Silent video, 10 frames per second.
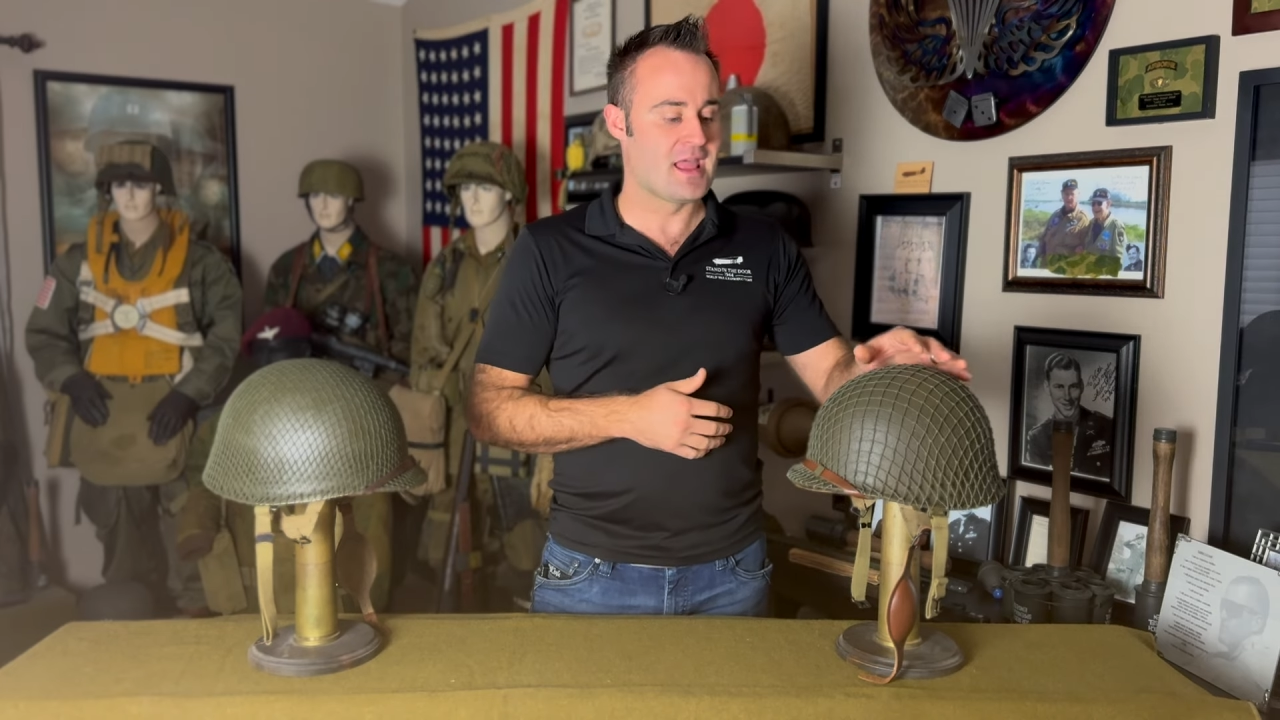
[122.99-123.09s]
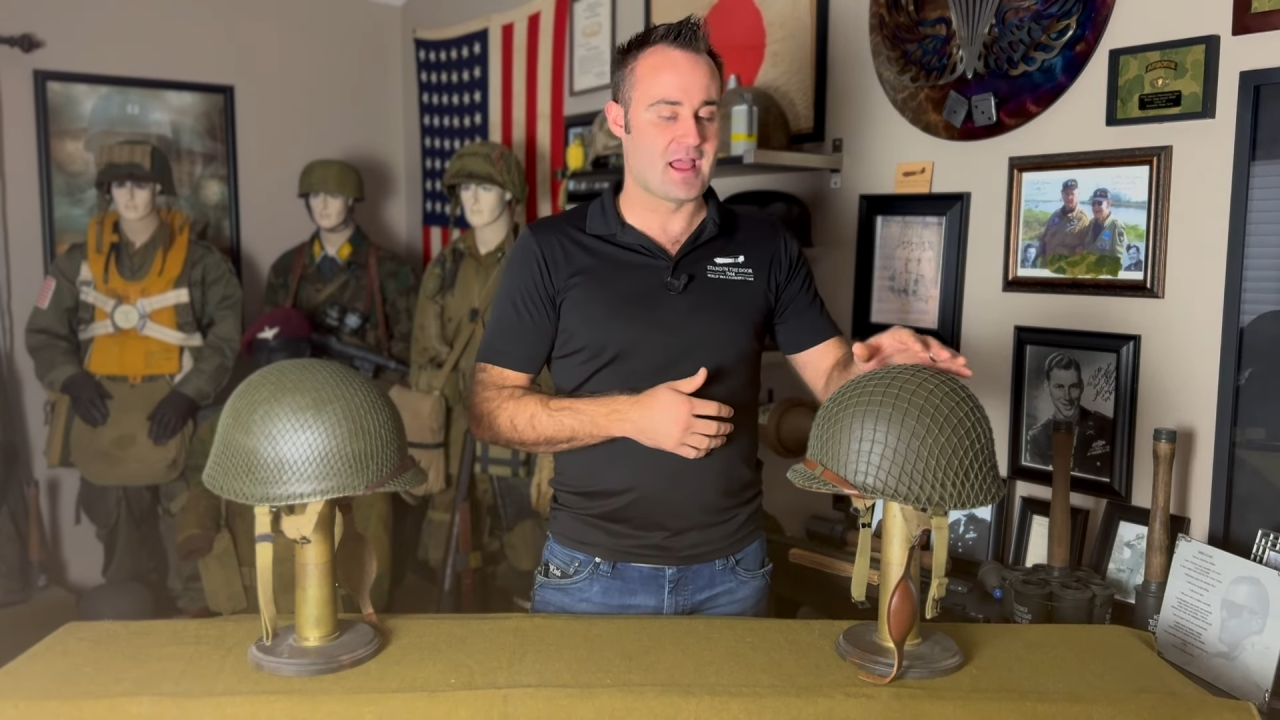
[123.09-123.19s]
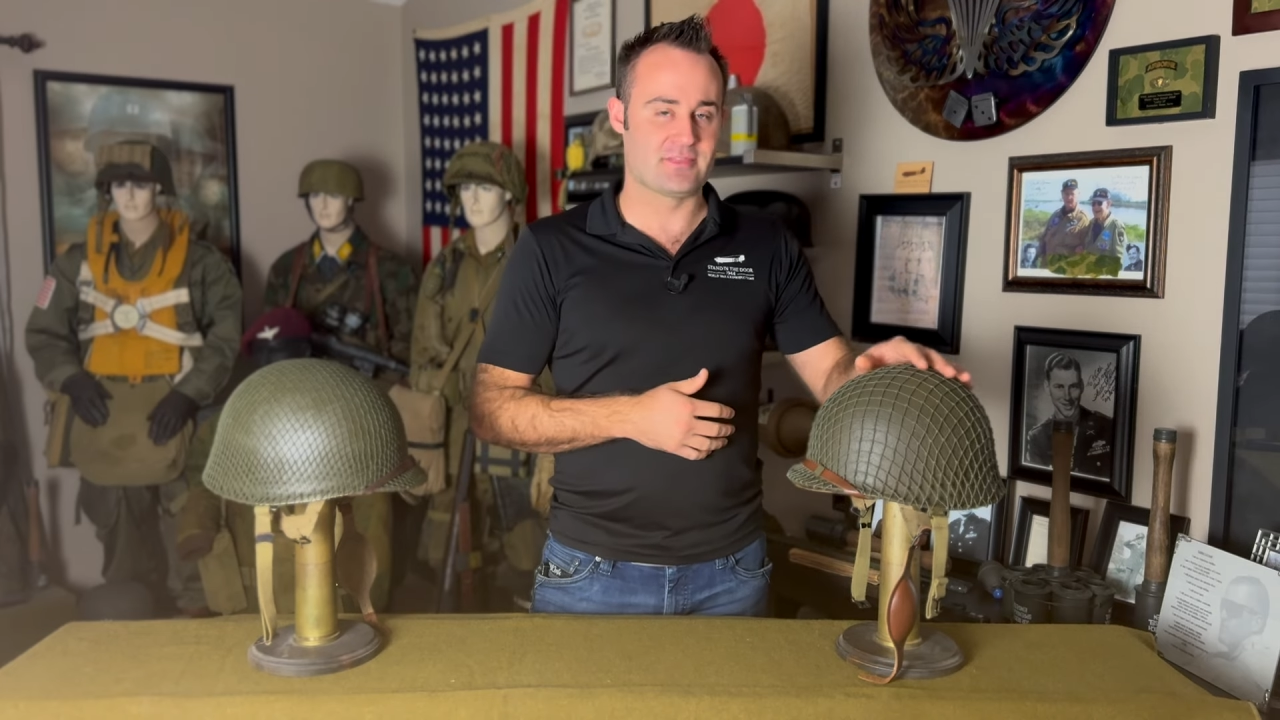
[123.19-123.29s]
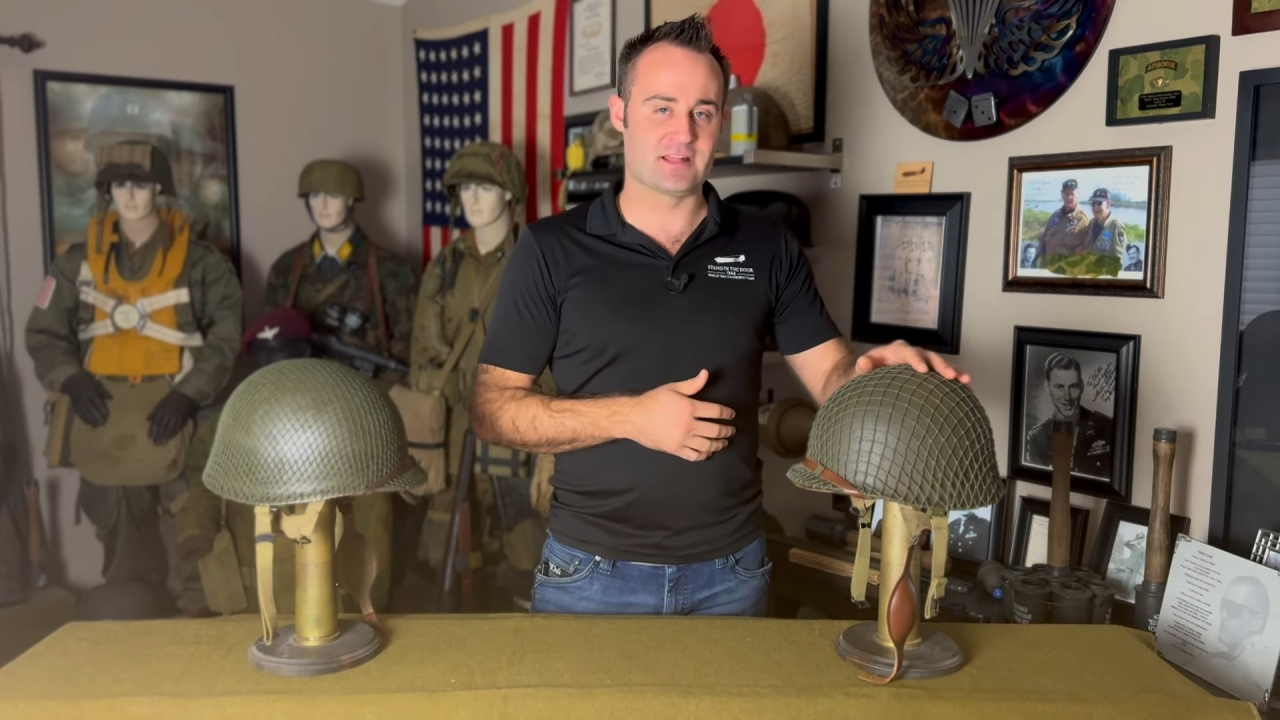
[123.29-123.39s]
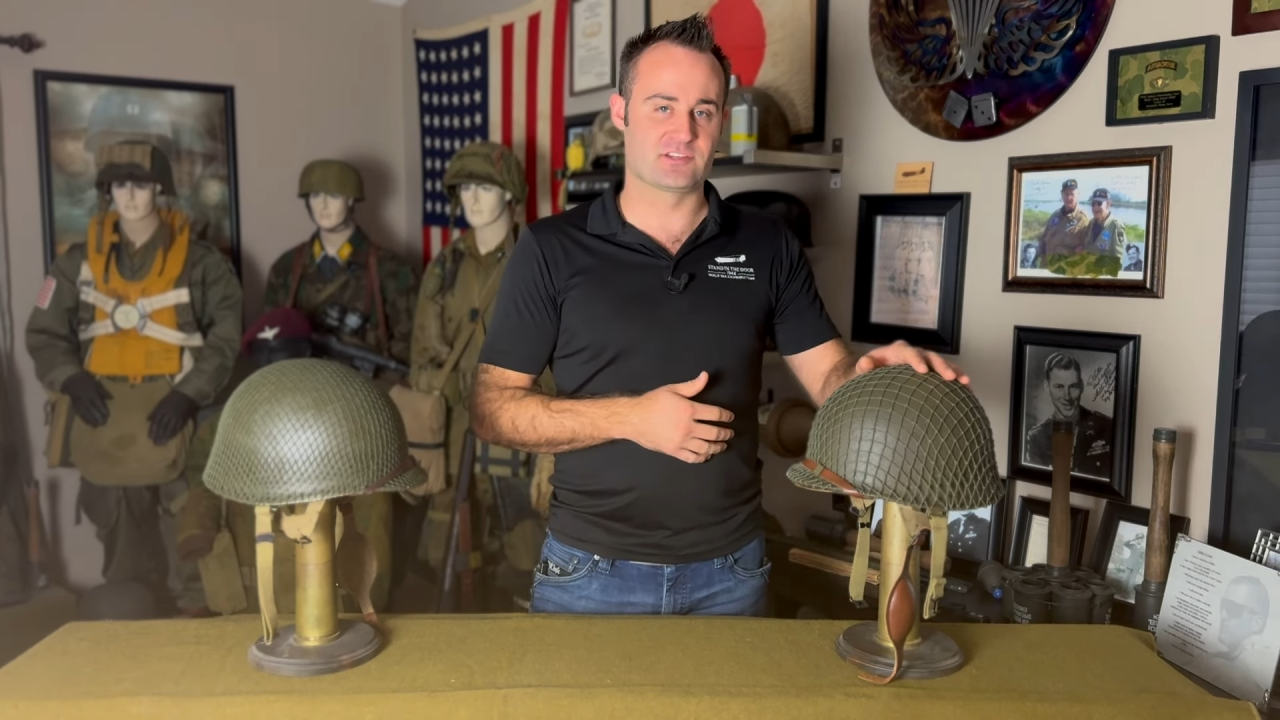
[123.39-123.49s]

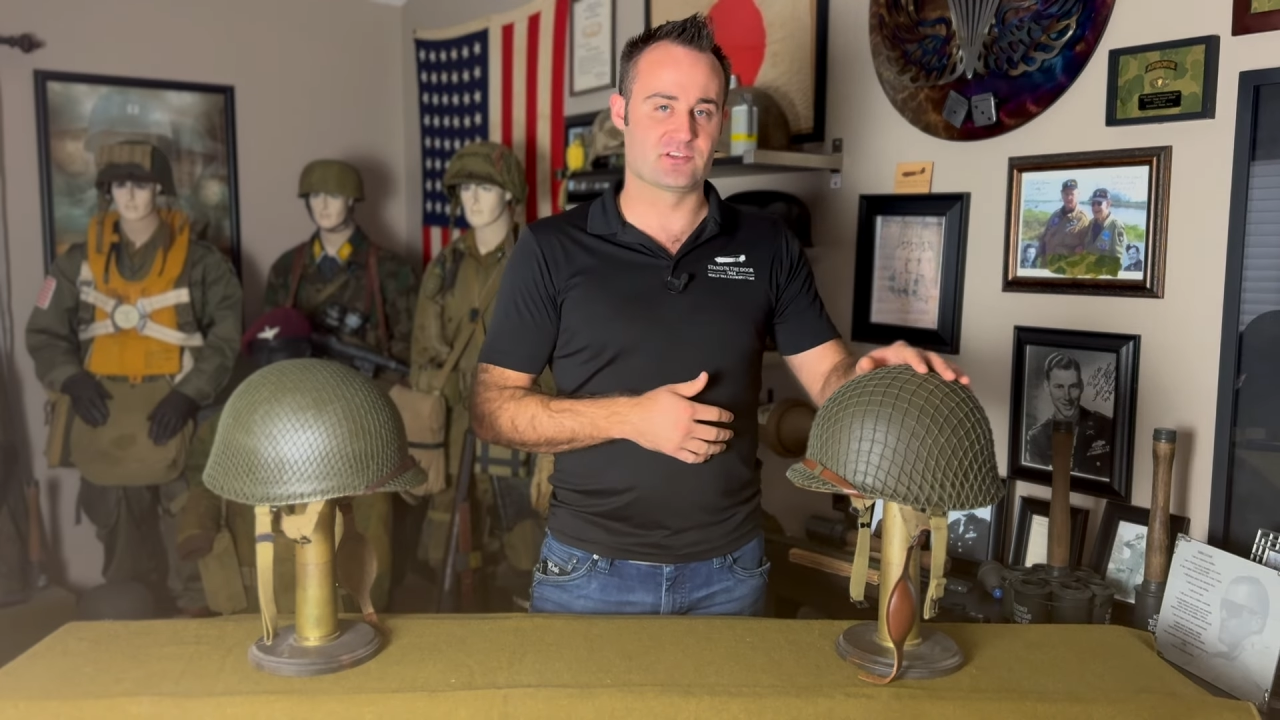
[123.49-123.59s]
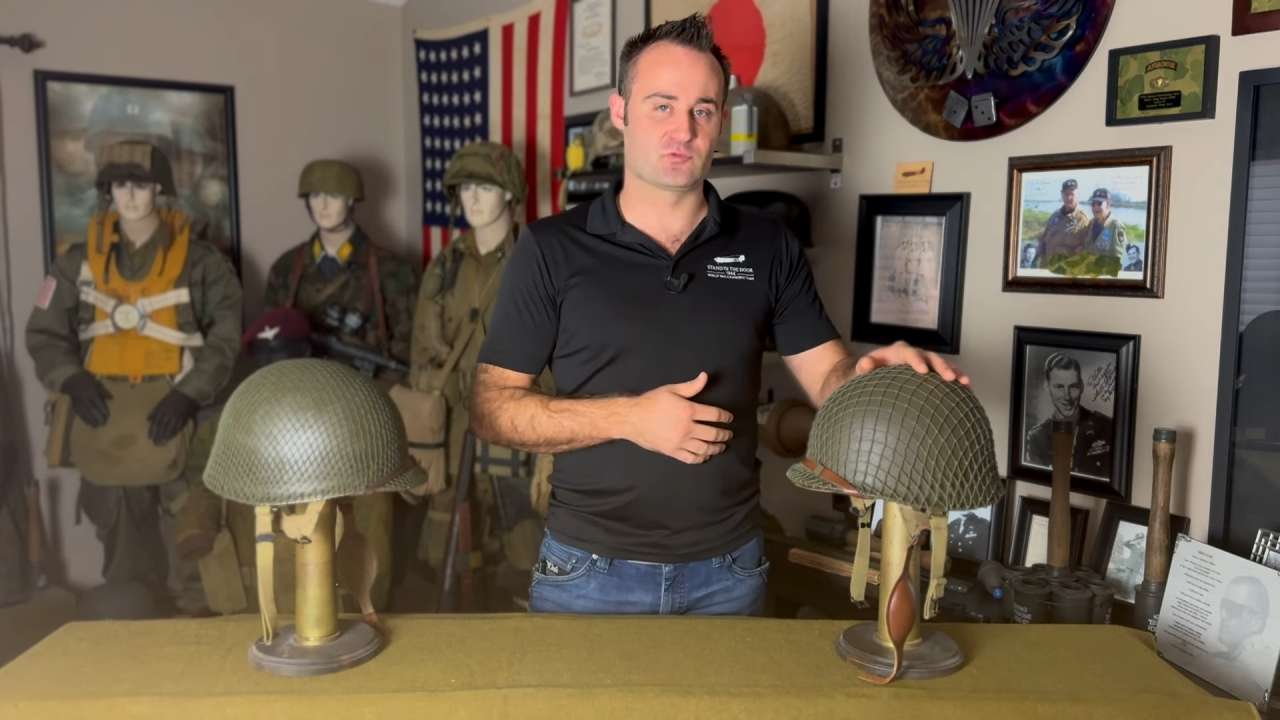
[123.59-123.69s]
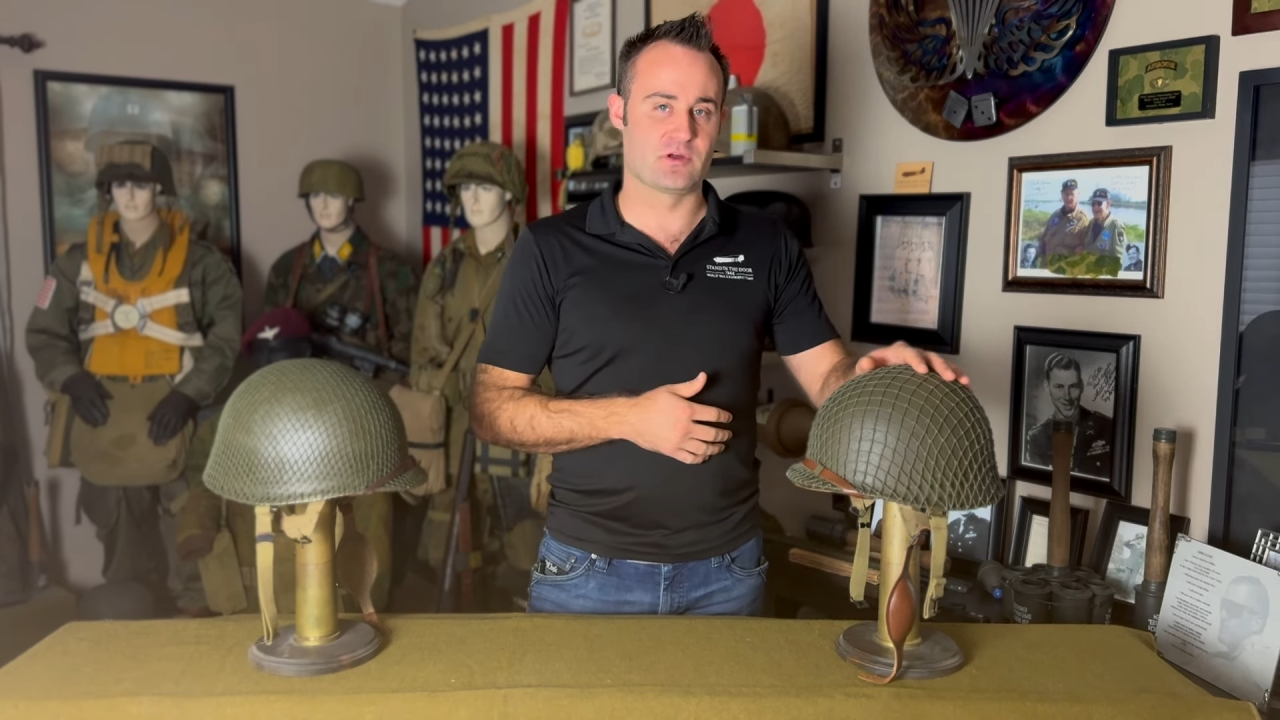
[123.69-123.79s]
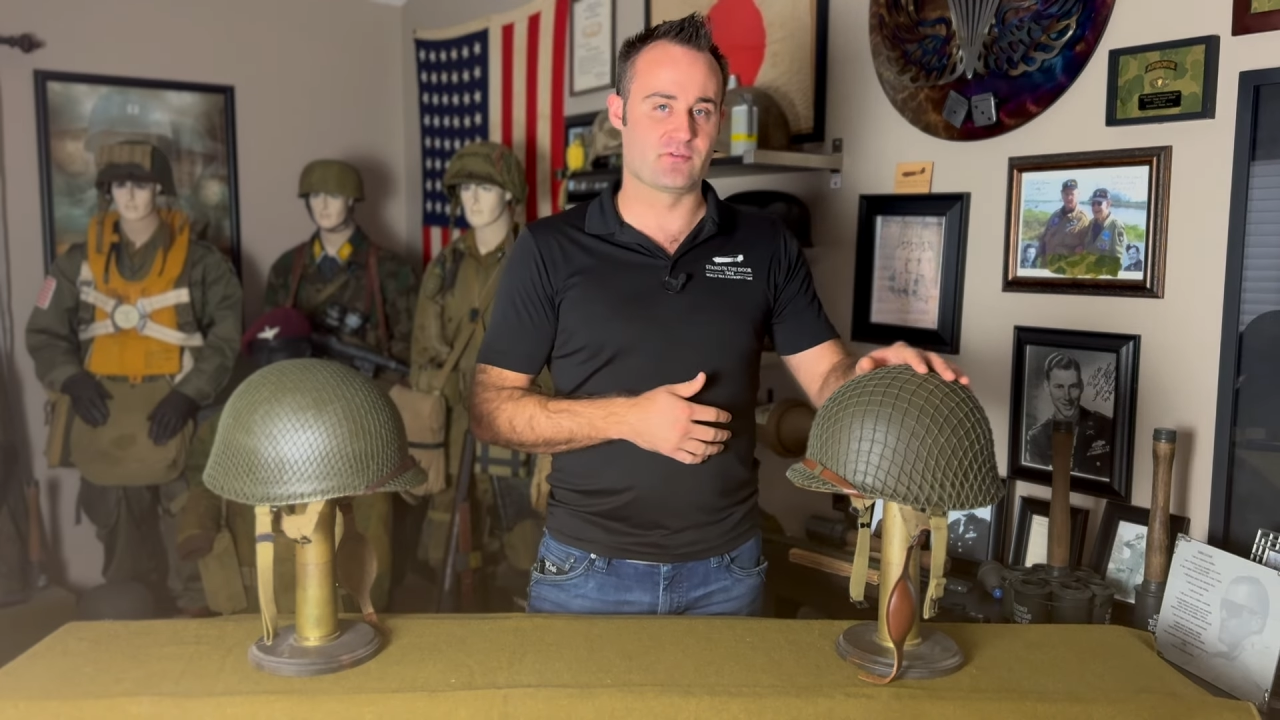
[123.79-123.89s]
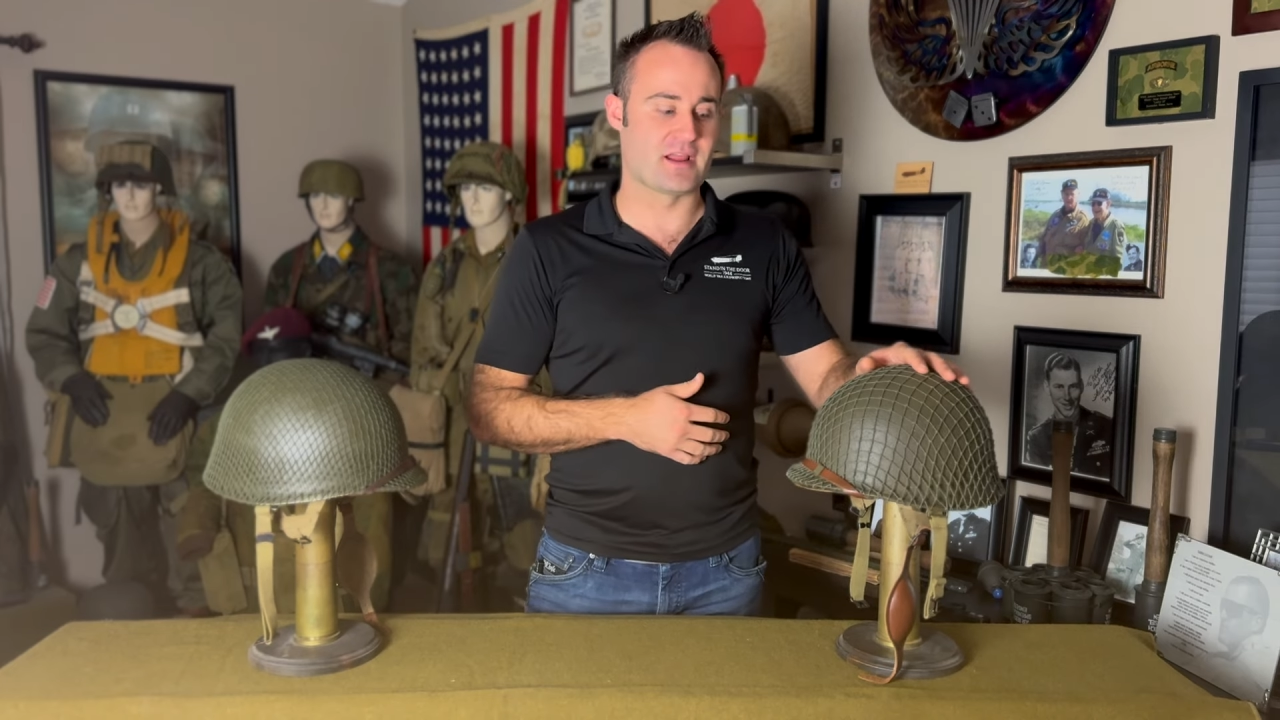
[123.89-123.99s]
And that's this one